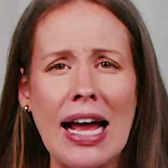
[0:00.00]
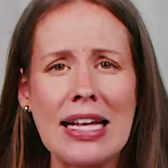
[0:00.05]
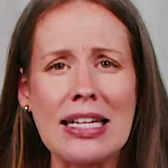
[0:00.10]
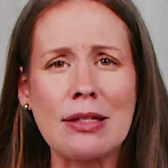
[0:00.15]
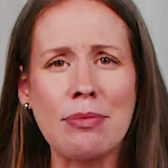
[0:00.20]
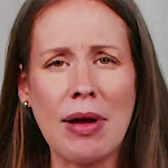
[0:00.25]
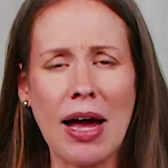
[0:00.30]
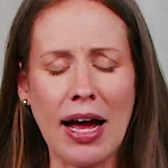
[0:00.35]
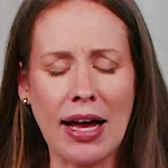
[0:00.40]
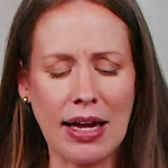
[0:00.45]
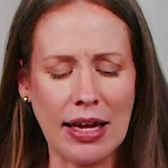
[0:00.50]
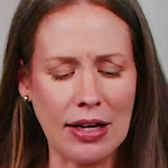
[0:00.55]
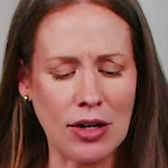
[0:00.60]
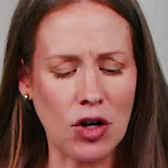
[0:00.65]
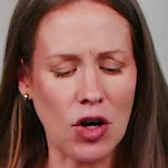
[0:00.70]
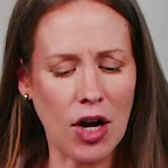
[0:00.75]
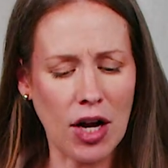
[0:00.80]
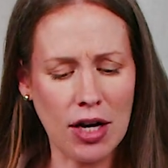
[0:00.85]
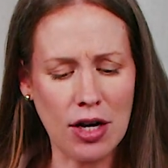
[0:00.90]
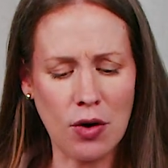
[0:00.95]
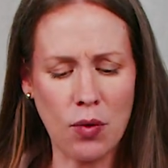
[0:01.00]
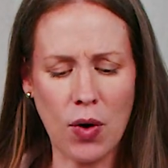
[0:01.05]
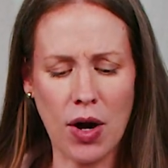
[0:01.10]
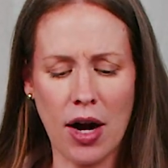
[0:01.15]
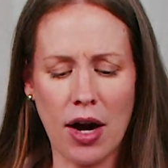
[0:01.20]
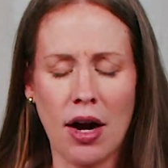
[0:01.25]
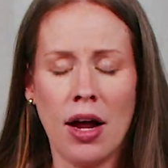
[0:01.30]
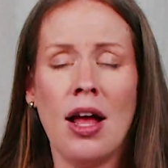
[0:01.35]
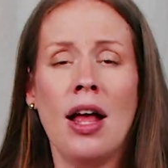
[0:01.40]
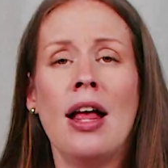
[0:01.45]
ice pack in your
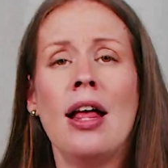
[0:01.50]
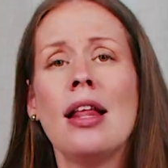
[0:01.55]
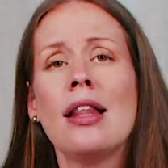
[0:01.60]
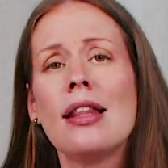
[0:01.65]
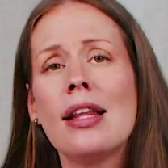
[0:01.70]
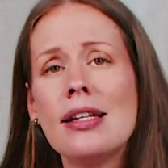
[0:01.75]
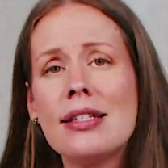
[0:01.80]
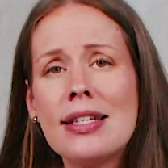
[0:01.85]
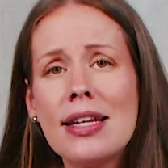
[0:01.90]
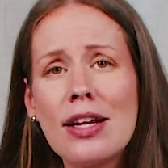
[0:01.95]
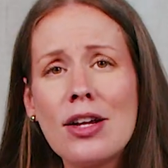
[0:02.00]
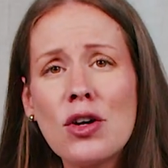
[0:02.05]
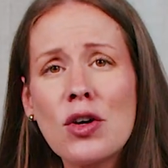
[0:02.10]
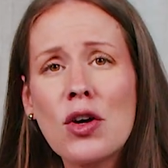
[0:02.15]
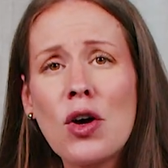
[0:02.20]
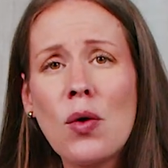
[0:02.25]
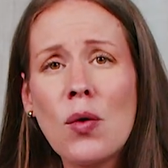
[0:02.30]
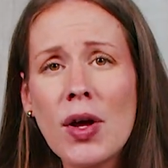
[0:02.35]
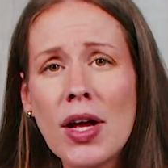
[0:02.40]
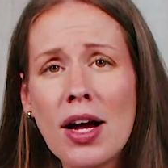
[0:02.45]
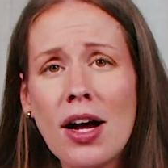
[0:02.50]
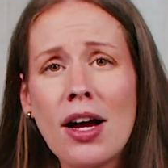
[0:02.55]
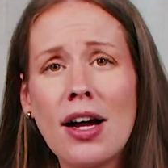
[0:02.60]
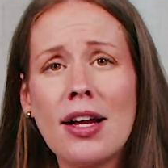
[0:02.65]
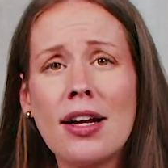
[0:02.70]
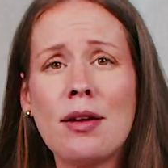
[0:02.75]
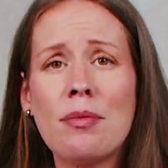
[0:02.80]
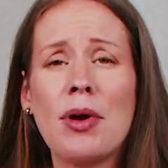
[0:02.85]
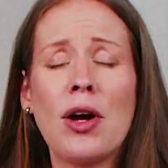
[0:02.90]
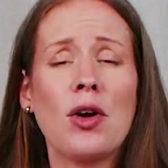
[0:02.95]
underwear. Let's say you're going
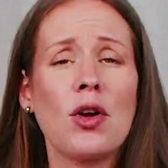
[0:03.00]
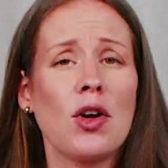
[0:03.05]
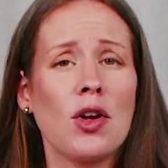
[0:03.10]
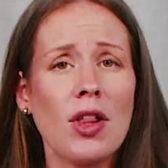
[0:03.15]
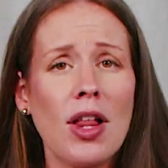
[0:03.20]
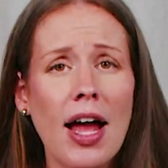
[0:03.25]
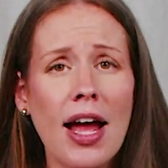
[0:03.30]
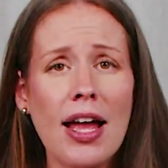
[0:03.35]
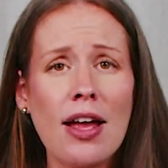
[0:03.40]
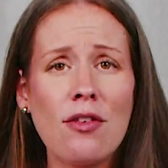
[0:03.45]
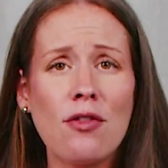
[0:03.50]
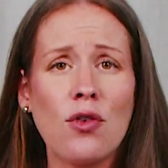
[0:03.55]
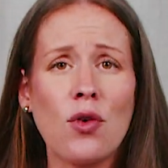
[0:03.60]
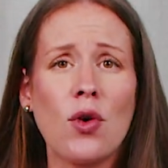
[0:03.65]
on about your life,